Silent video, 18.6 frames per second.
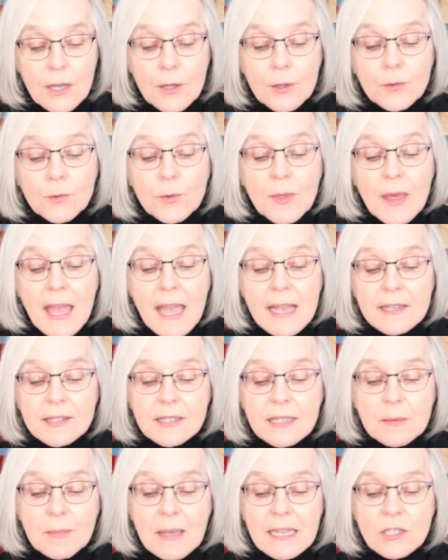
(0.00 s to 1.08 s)
Through the
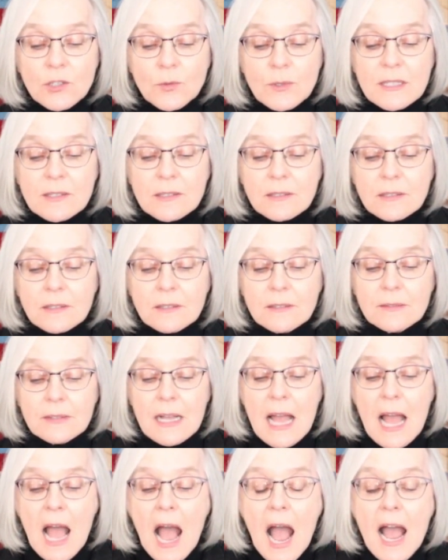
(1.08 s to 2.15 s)
hazy May drizzle,
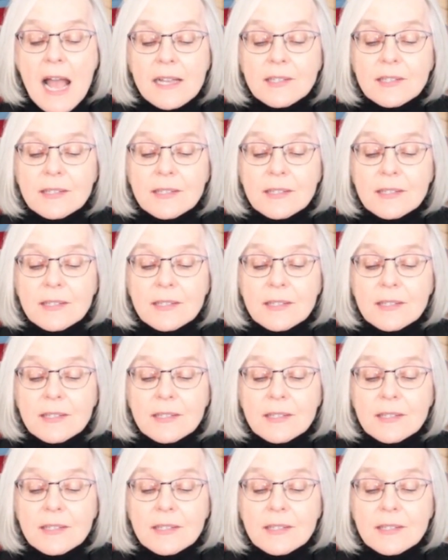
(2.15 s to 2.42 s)
I